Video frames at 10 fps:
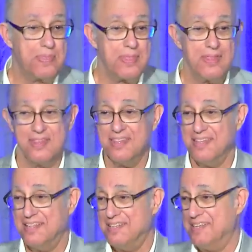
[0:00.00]

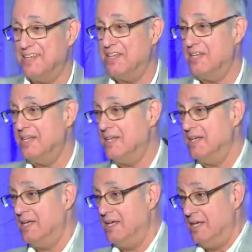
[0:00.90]

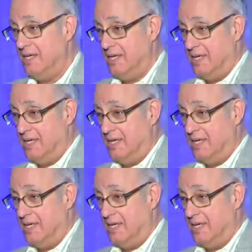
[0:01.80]
Nobody speaks.